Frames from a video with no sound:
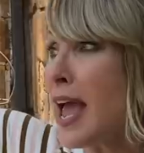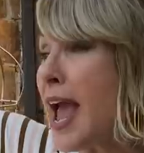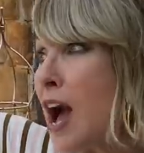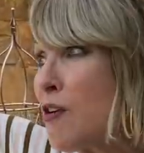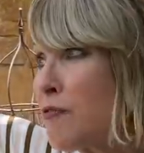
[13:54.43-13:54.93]

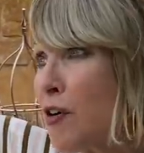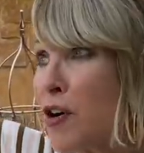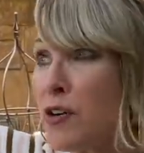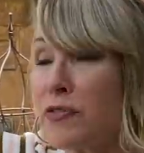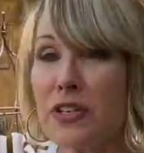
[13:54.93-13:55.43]
how
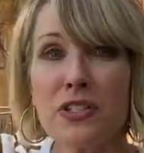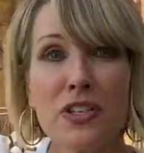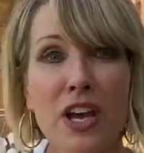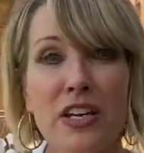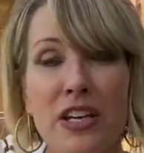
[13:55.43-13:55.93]
far the
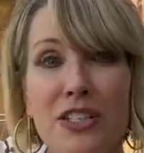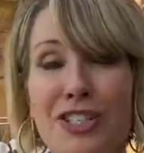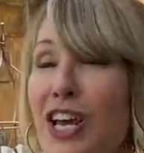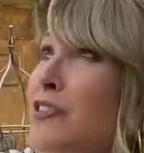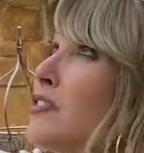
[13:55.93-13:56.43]
sun is
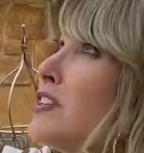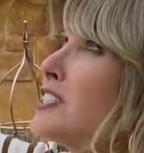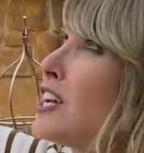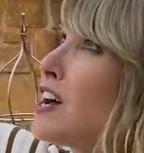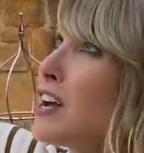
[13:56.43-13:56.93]
south in the
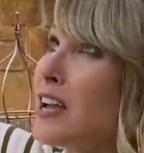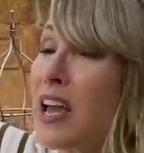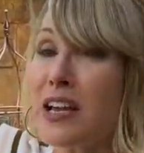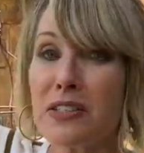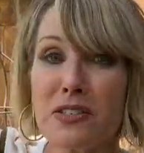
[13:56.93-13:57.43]
sky
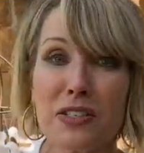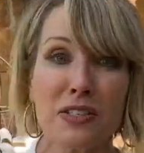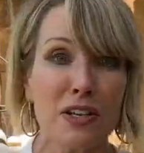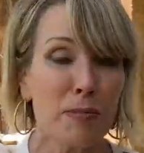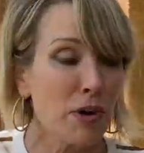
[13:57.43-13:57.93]
as the
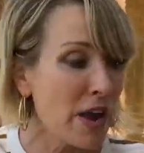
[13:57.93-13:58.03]
summer